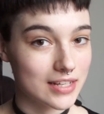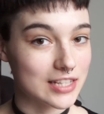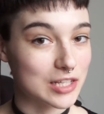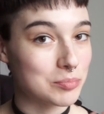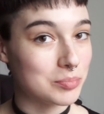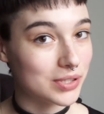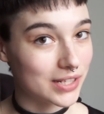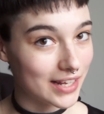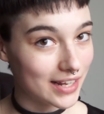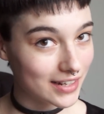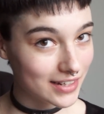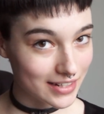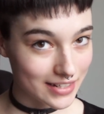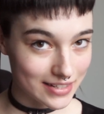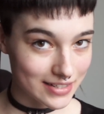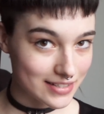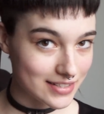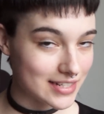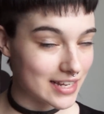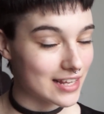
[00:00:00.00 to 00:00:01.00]
The plan
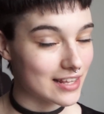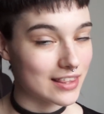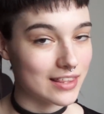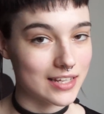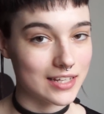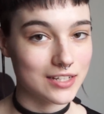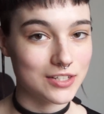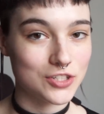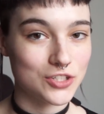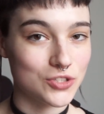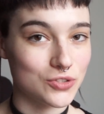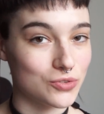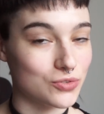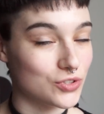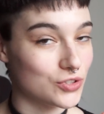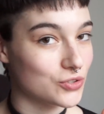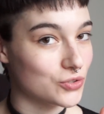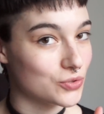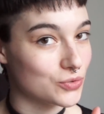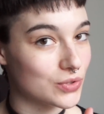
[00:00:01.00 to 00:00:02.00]
is, I think, to
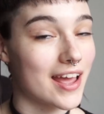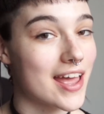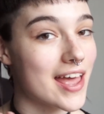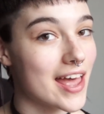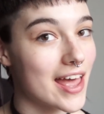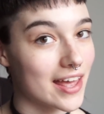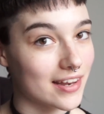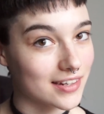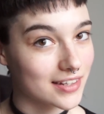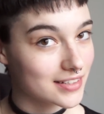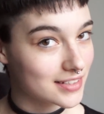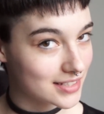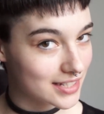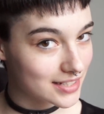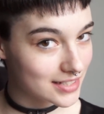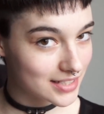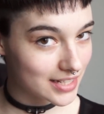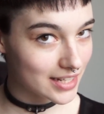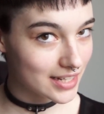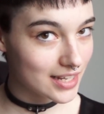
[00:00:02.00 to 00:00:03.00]
do henna
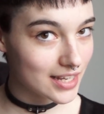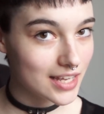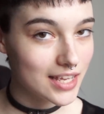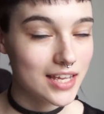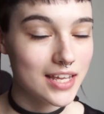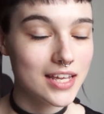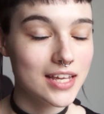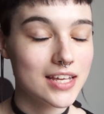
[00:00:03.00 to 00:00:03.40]
tinting.